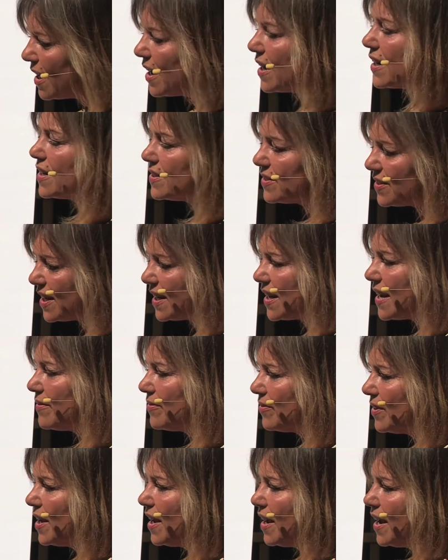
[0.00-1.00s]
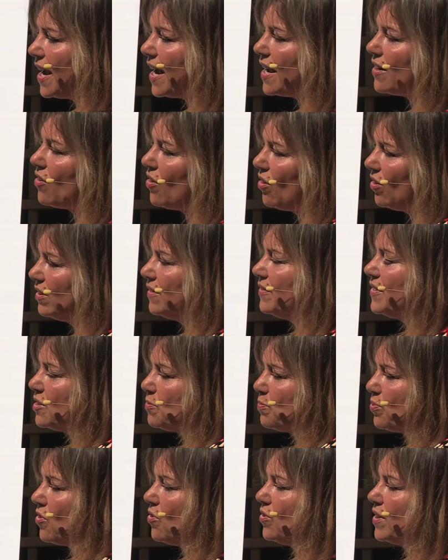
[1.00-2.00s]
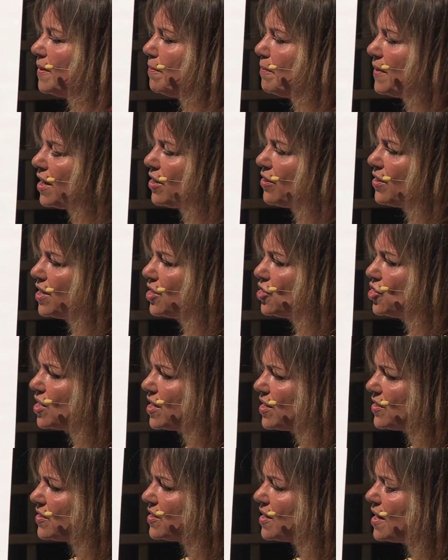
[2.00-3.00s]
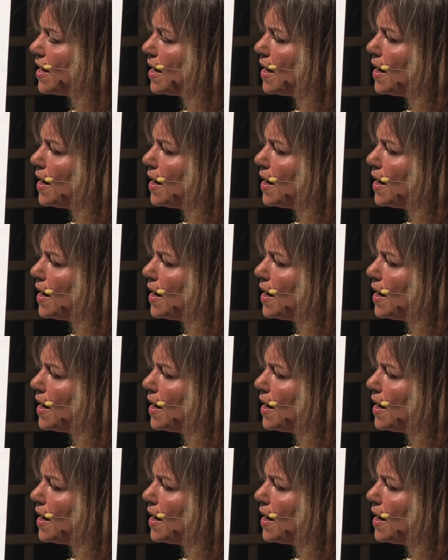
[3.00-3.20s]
like I said, I've had all of these broken marriages.